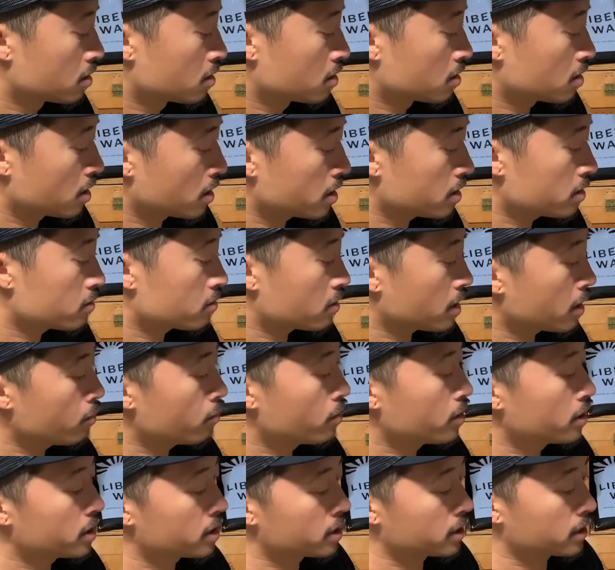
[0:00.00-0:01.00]
I
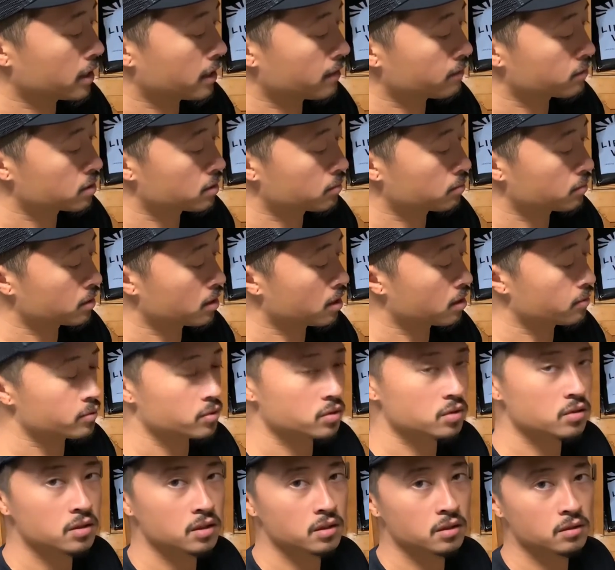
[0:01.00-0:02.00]
wanted to get something
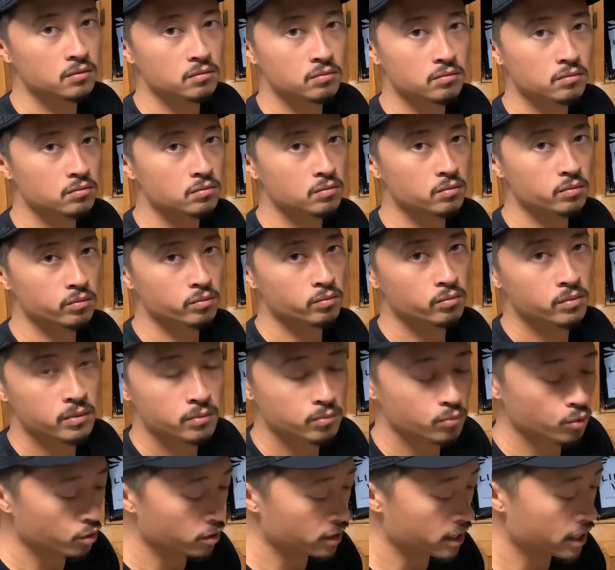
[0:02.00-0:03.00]
obviously
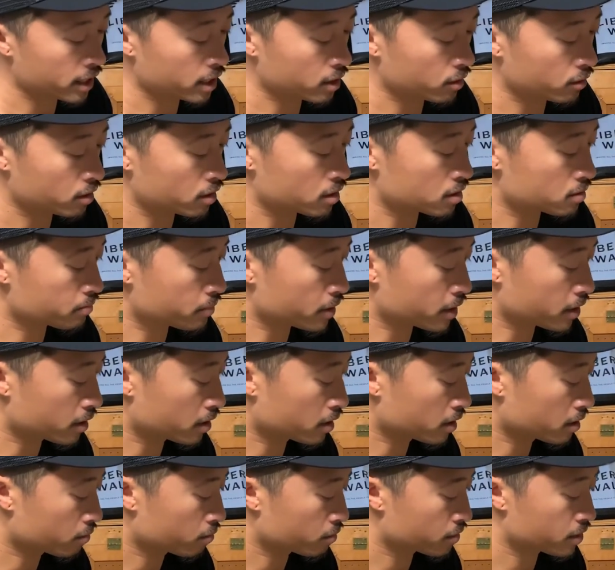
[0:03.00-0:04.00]
more accurate is
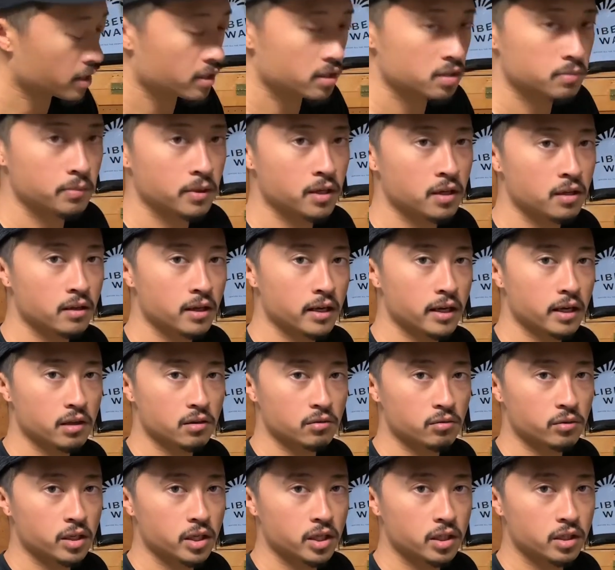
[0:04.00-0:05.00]
better without spending like
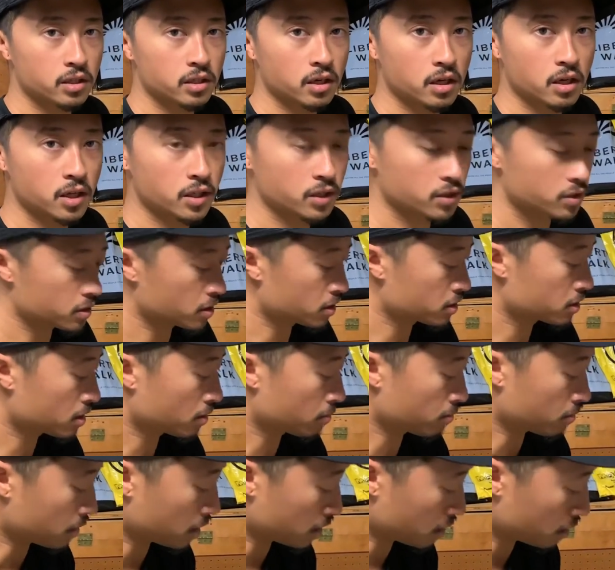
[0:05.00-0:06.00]
$300 on
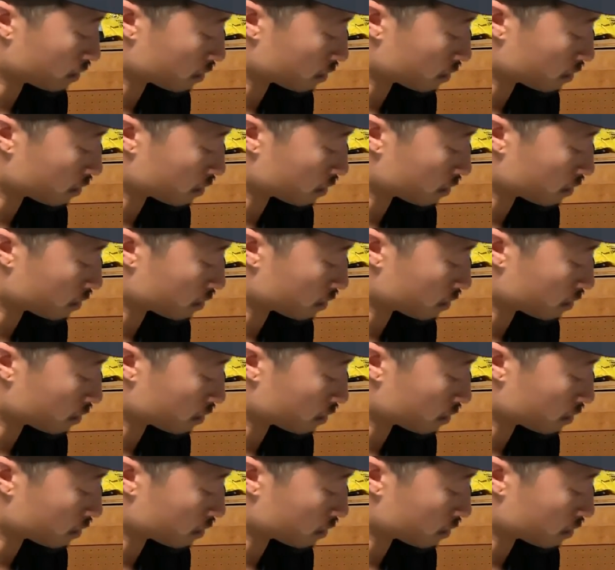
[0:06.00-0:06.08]
something either.